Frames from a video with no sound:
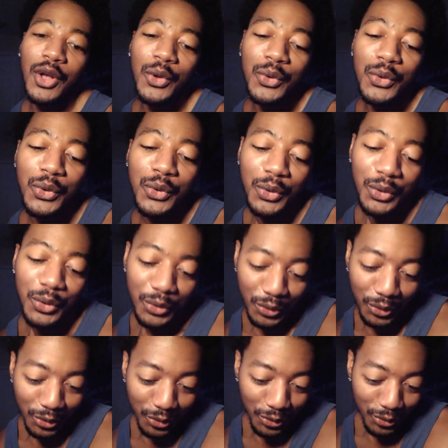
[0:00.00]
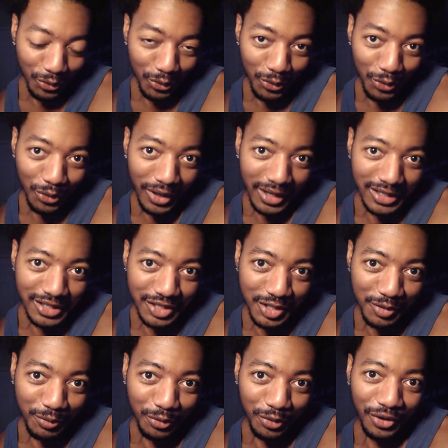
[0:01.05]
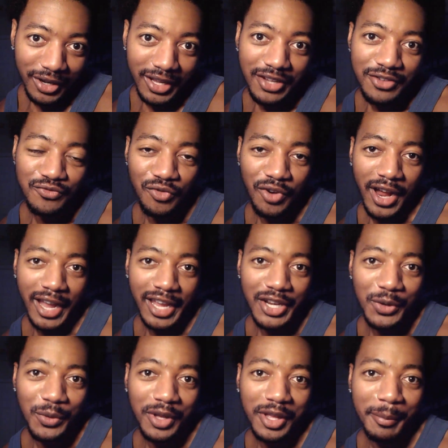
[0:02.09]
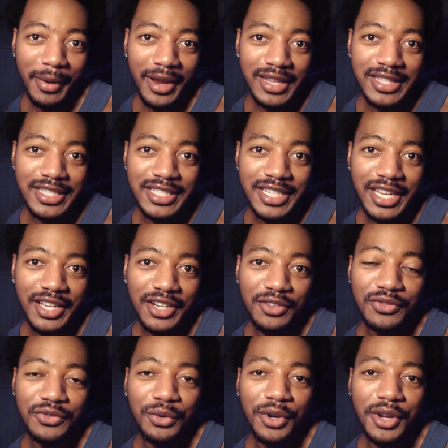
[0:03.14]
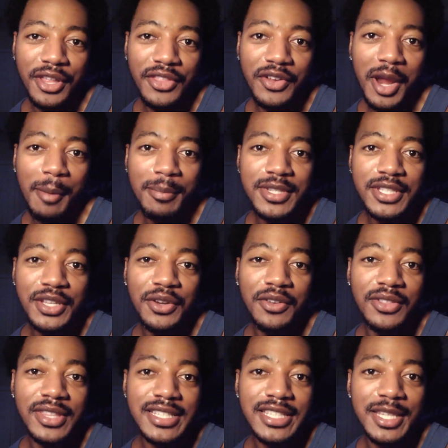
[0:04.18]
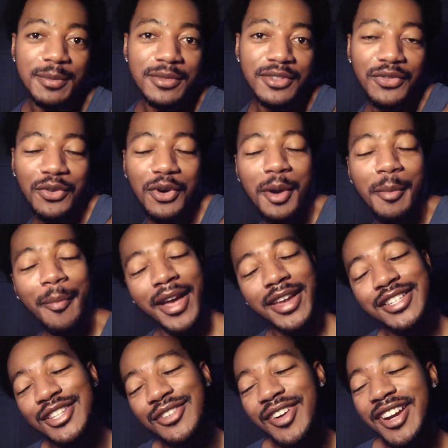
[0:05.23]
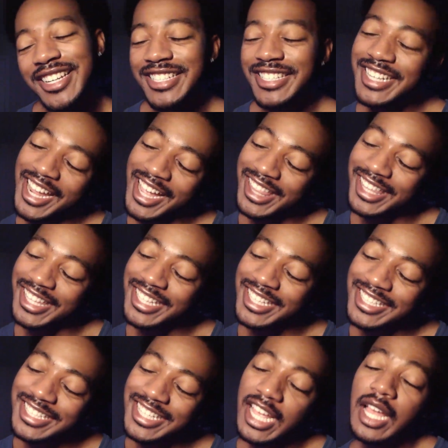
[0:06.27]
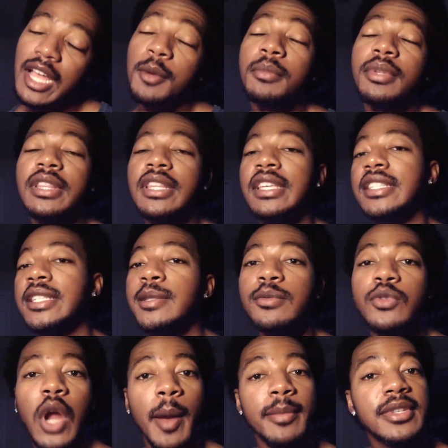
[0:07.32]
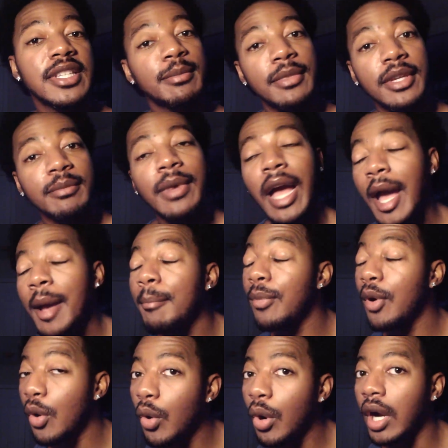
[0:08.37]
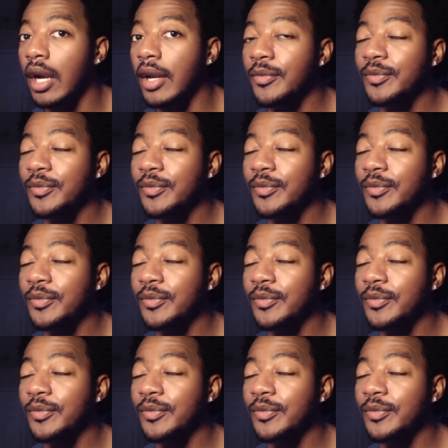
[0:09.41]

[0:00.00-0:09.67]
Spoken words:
Ooh, it's your boy Ryan, and welcome back to the channel for another episode of The Sims 4 Bachelorette Challenge. Please subscribe to me. I'm poor.